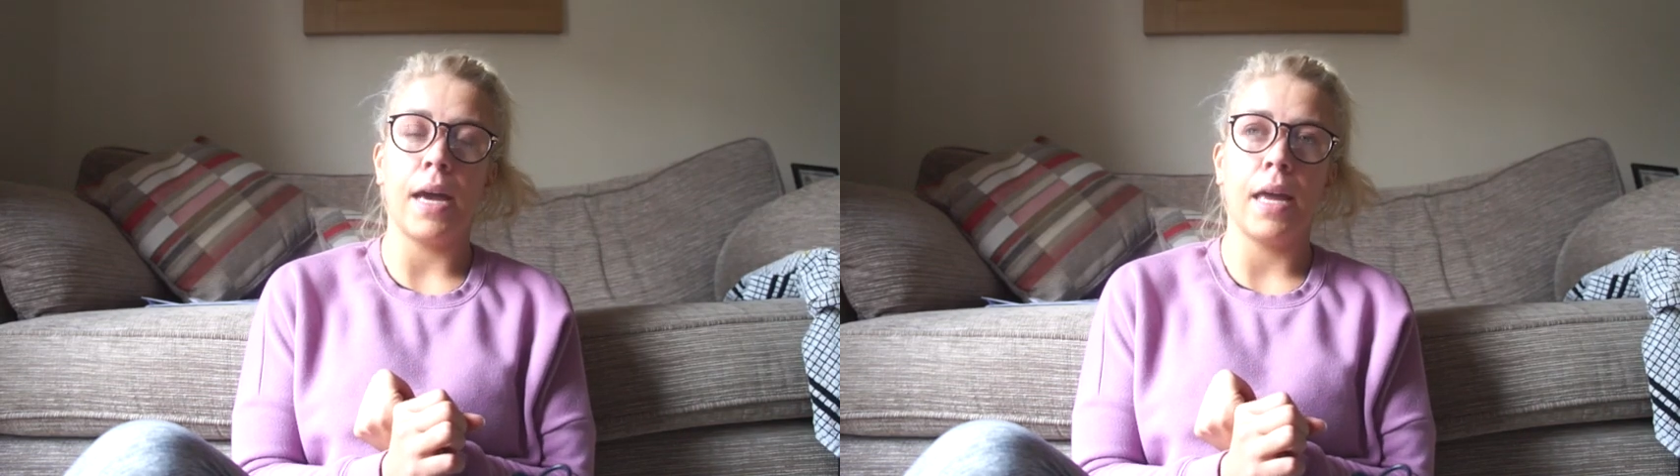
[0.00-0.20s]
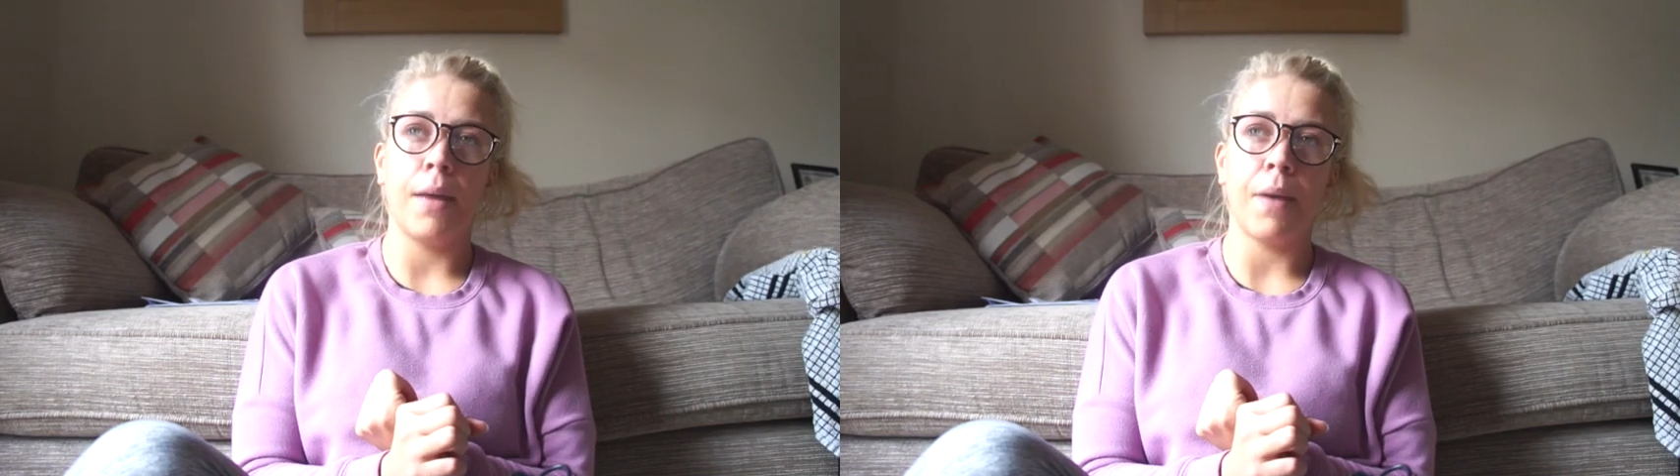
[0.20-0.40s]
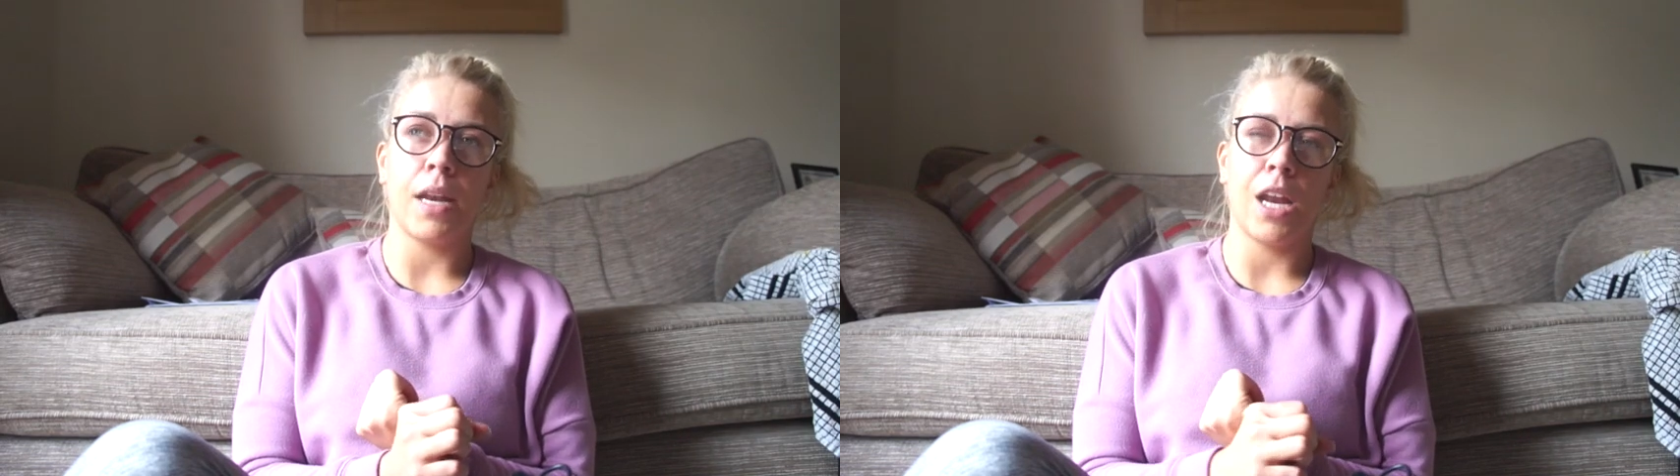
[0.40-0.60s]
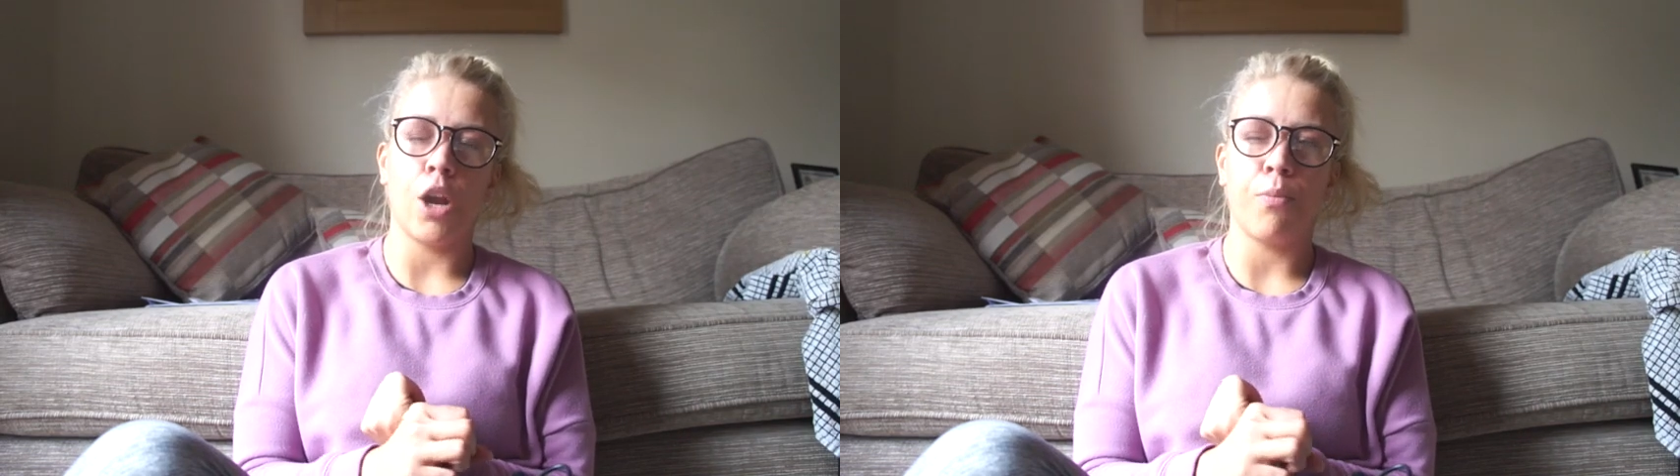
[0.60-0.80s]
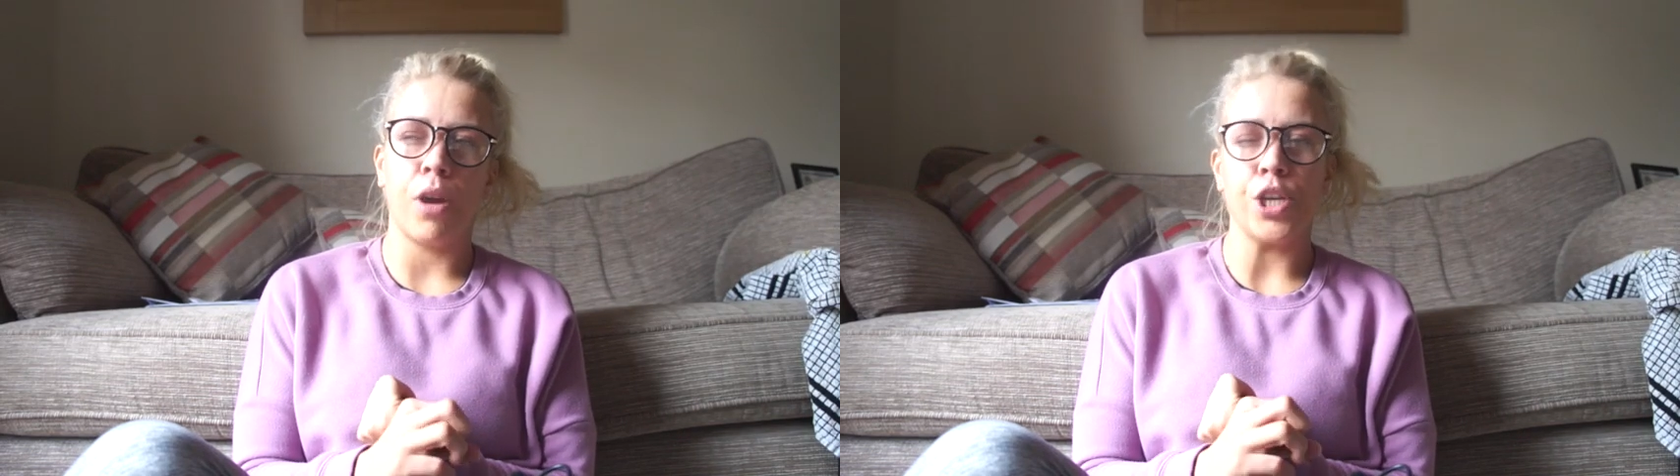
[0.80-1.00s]
I'd had an
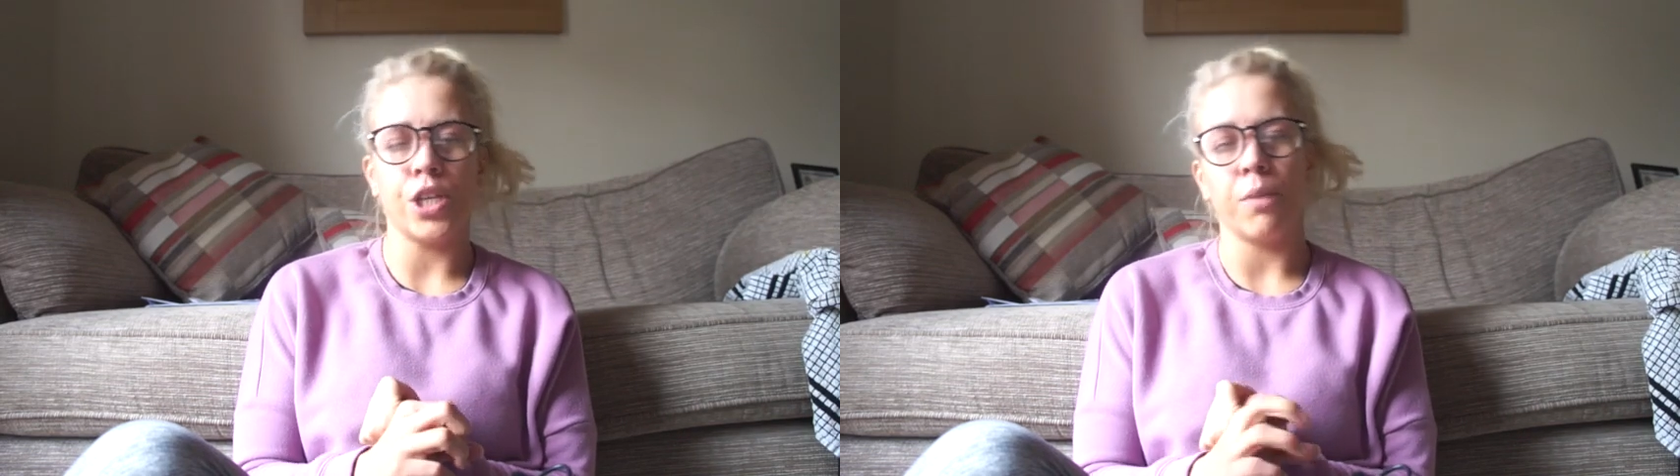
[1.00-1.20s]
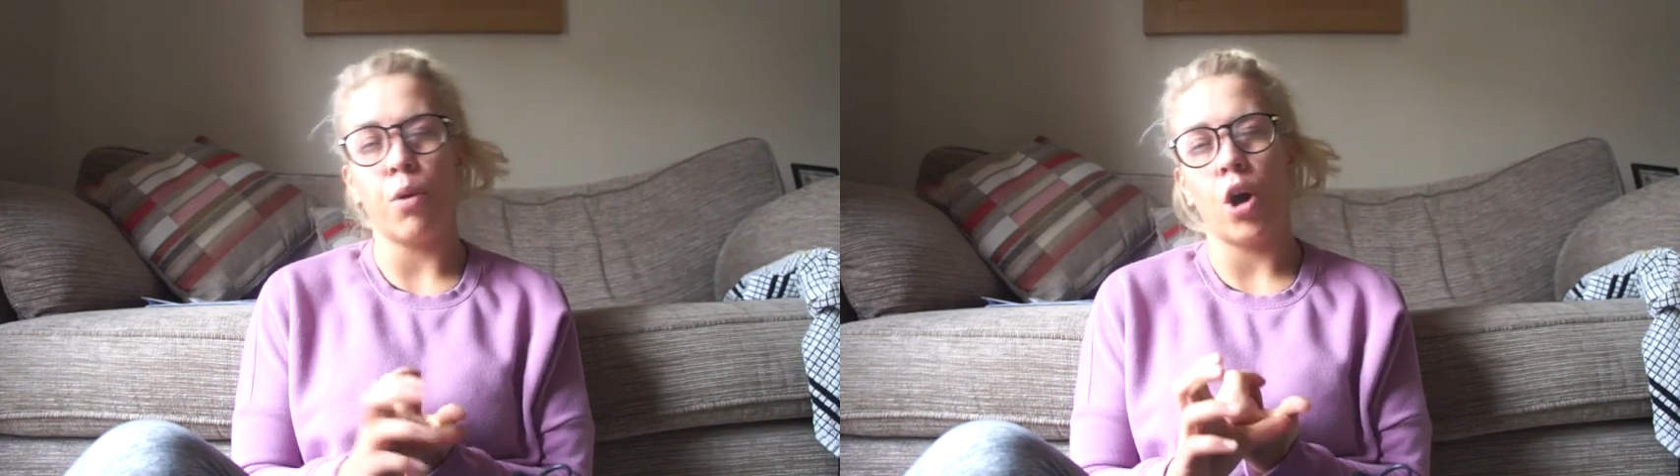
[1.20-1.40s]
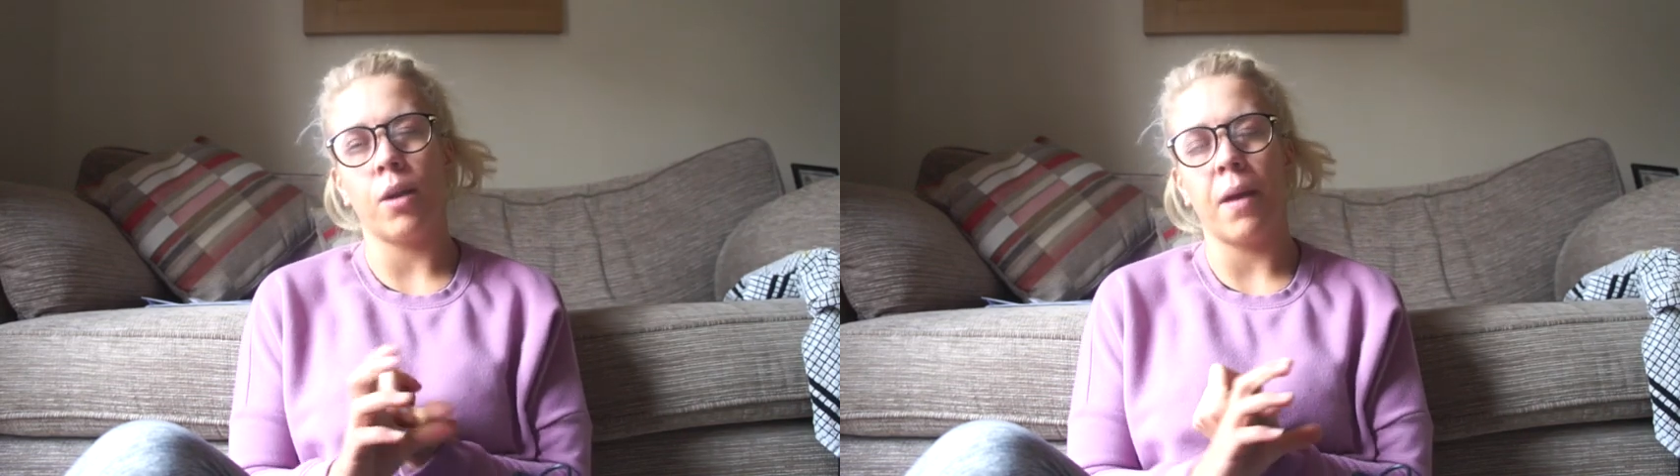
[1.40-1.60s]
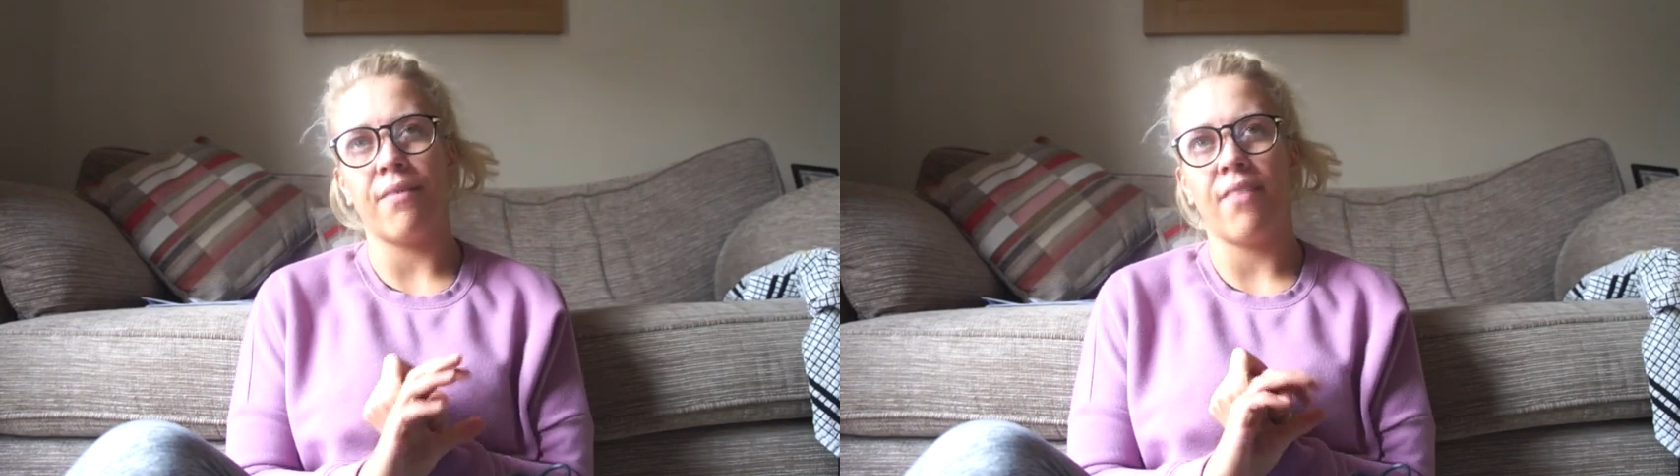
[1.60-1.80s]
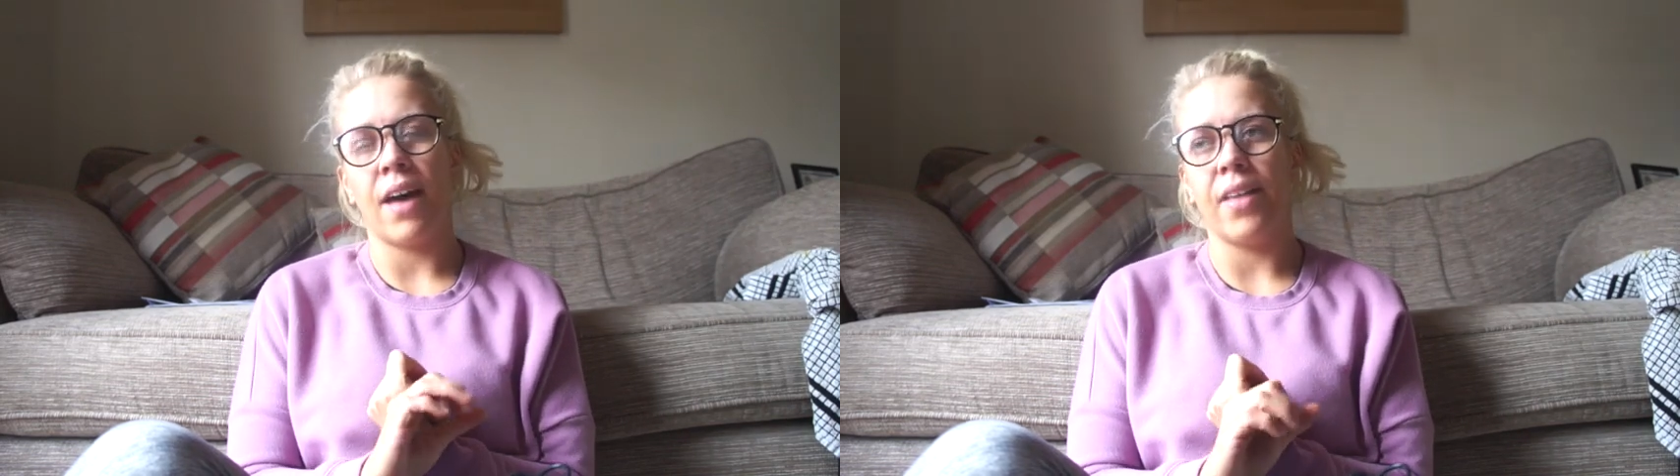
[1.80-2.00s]
operation to put on a bit
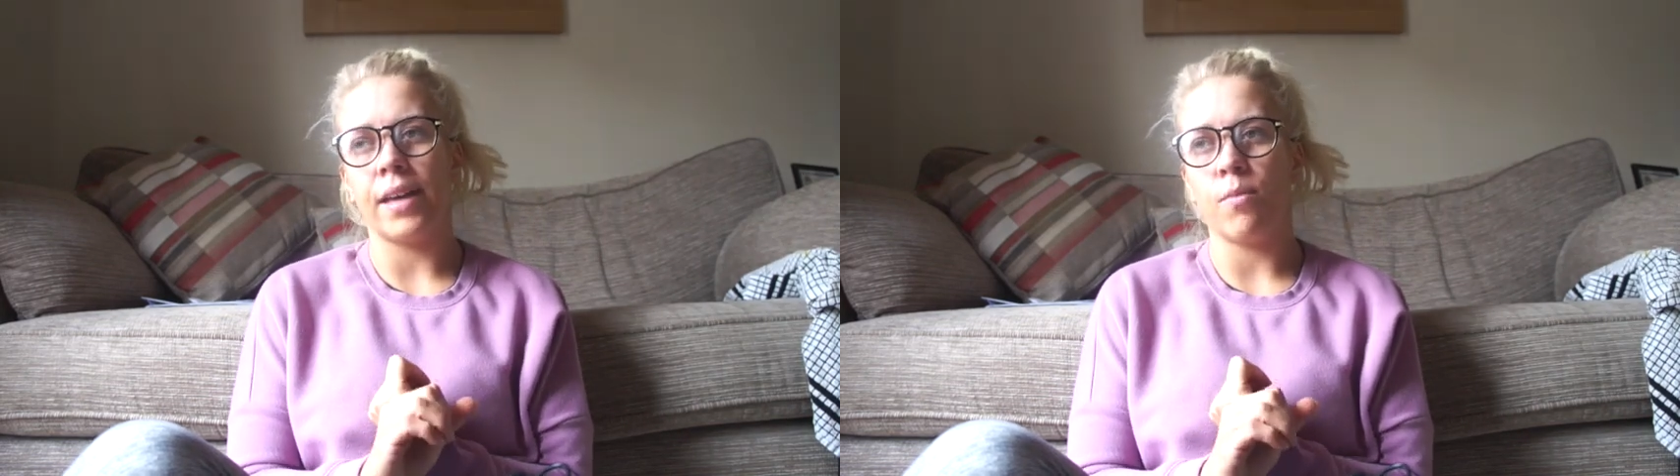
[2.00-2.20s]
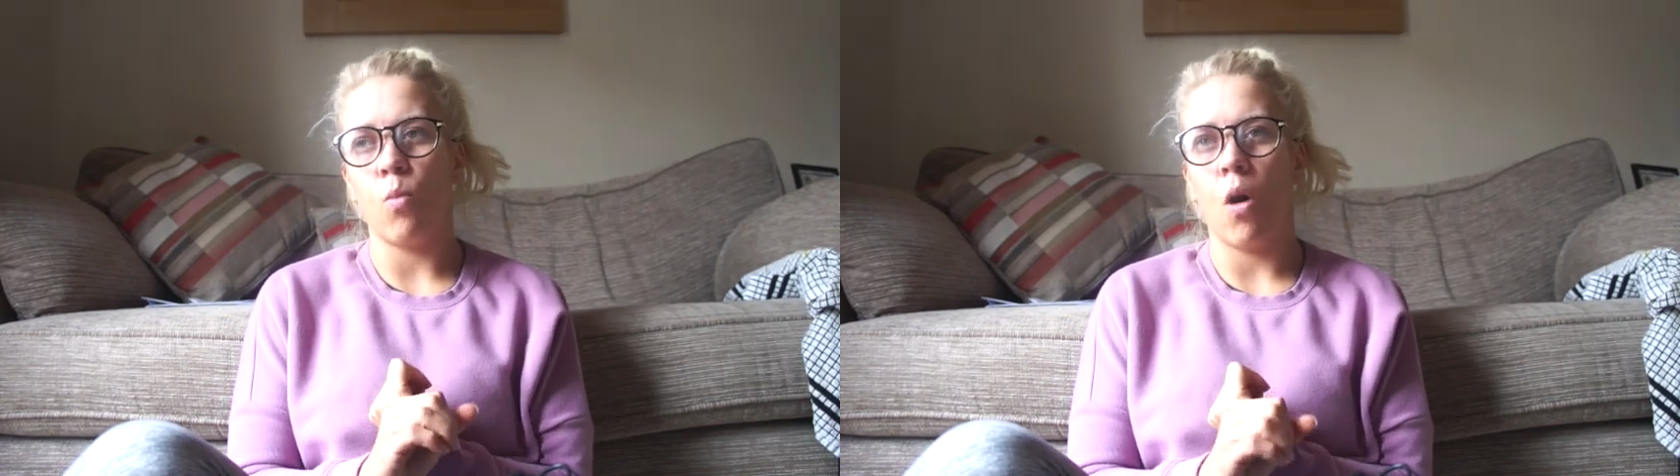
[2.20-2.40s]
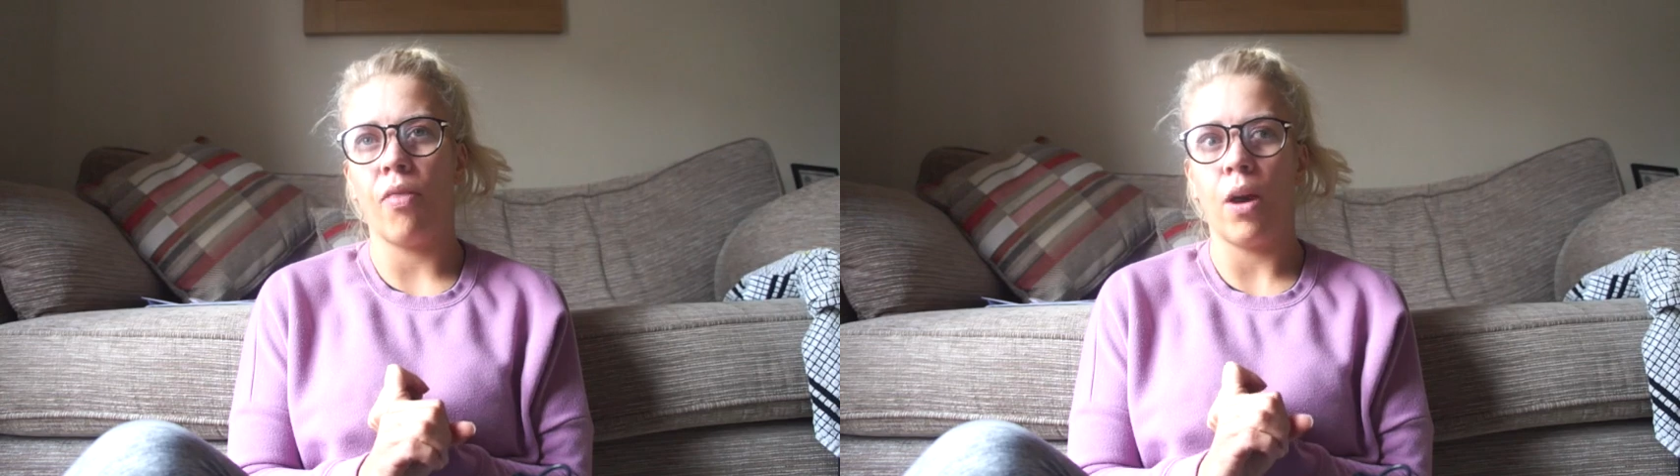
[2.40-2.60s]
of fat that I didn't want,